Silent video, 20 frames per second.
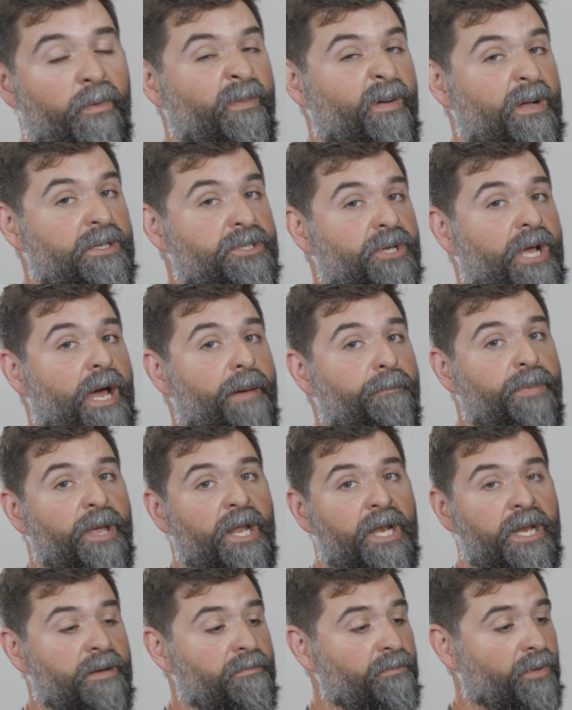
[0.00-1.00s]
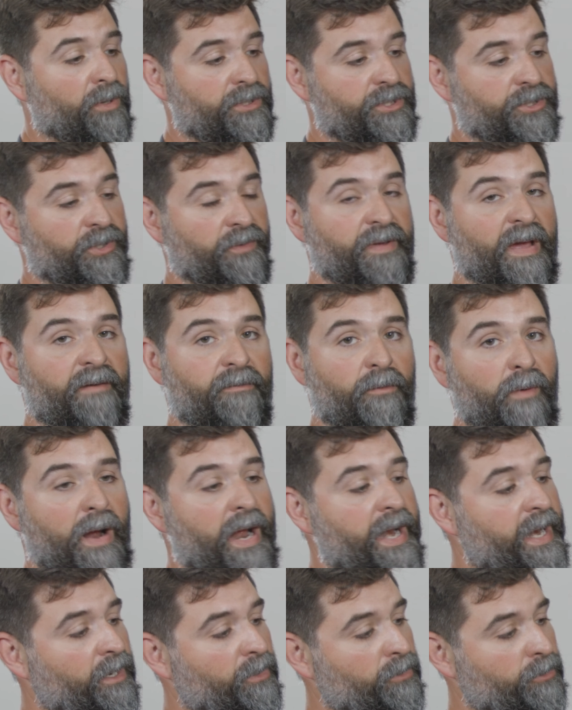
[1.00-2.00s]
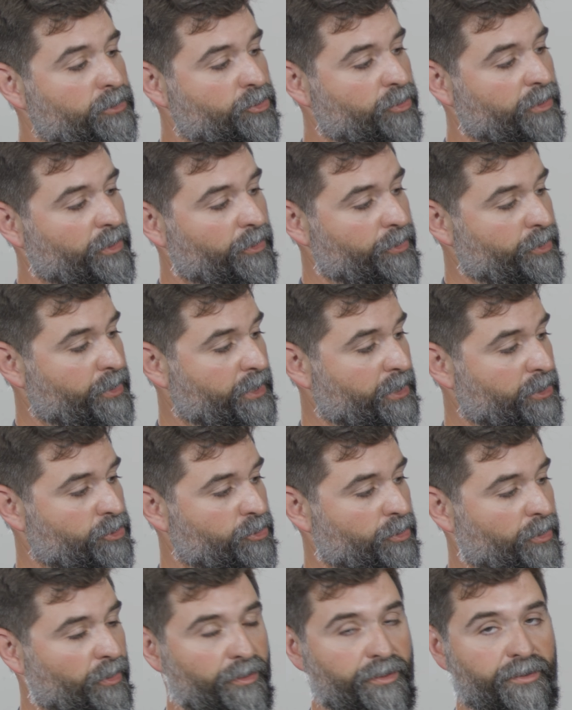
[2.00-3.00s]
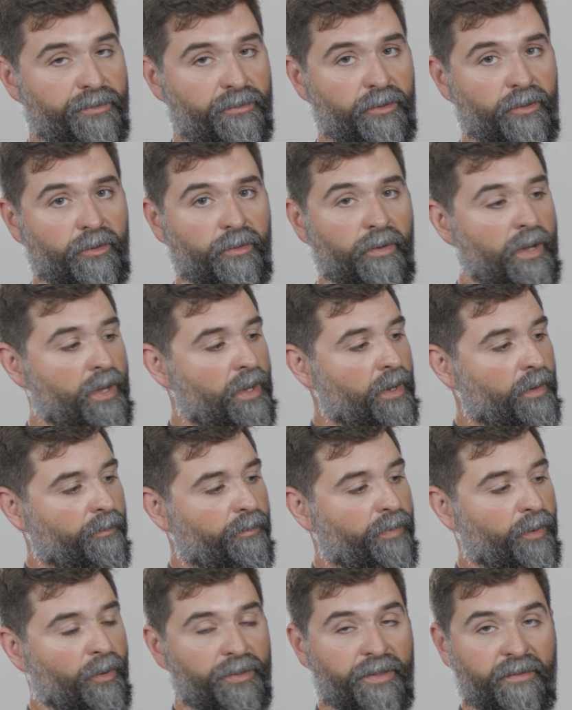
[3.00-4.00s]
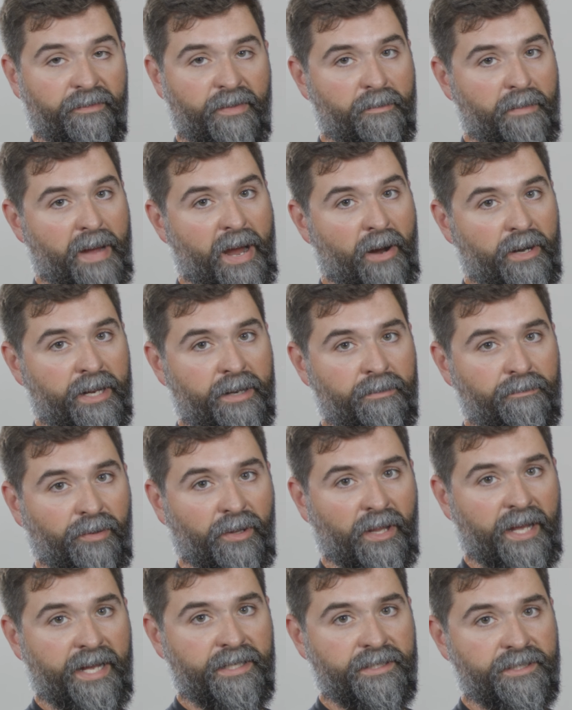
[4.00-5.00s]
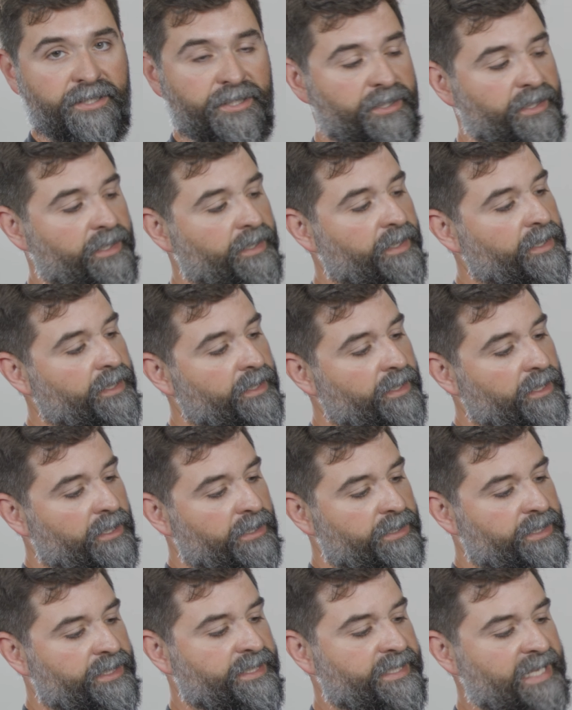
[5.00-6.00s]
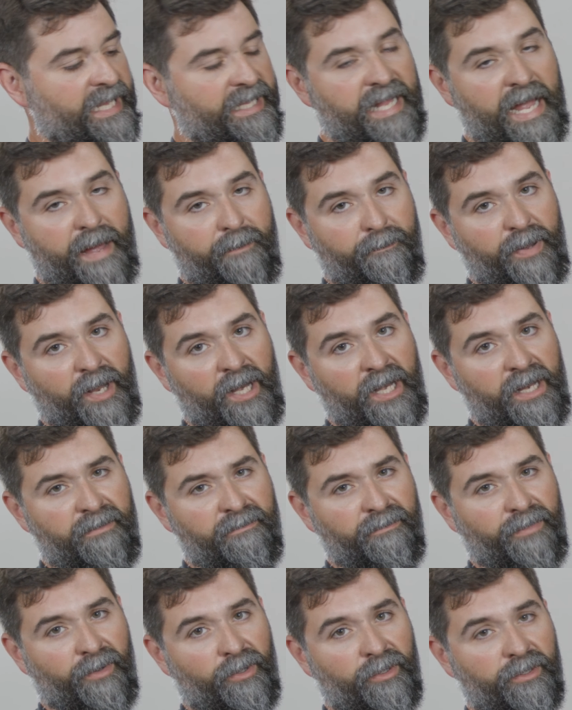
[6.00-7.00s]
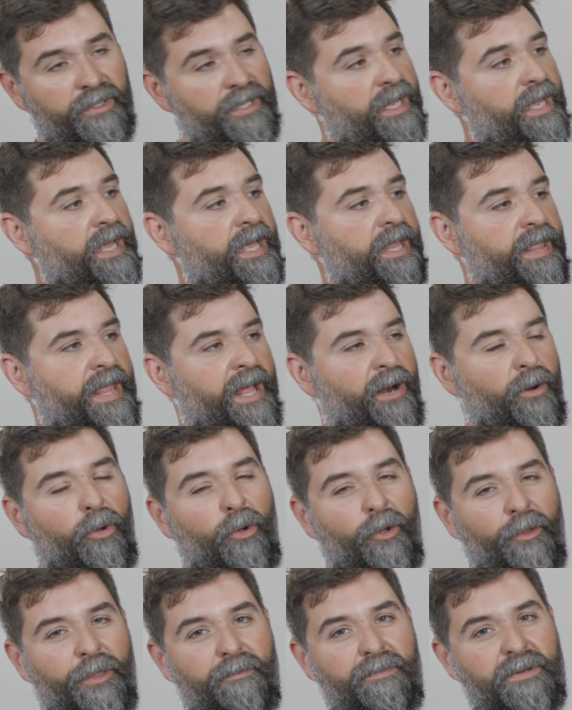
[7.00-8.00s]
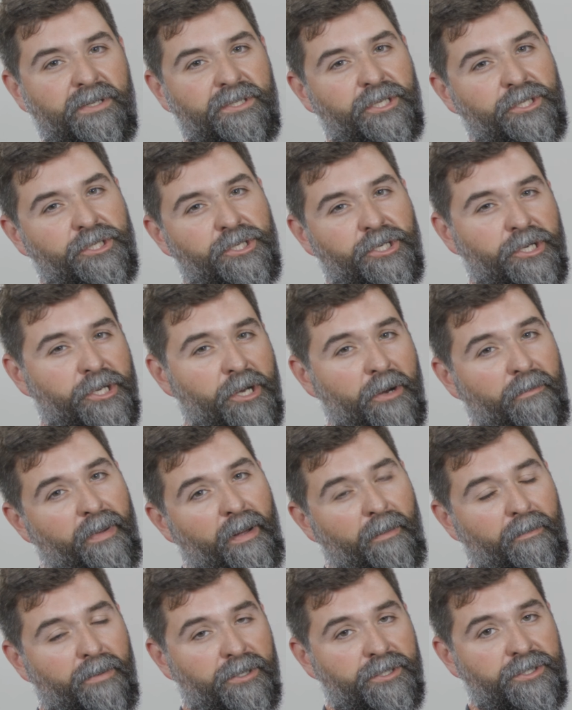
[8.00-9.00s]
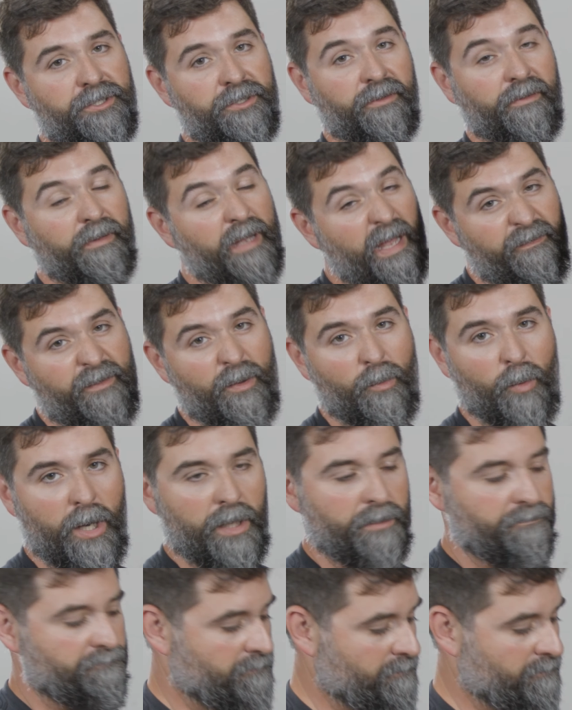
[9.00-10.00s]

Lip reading: We've also got pinning bolts. So if you have a right angle drill, you can drill through both of the mounting plates, set that pinning bolt that'll hold the position of your bumper too, if you want.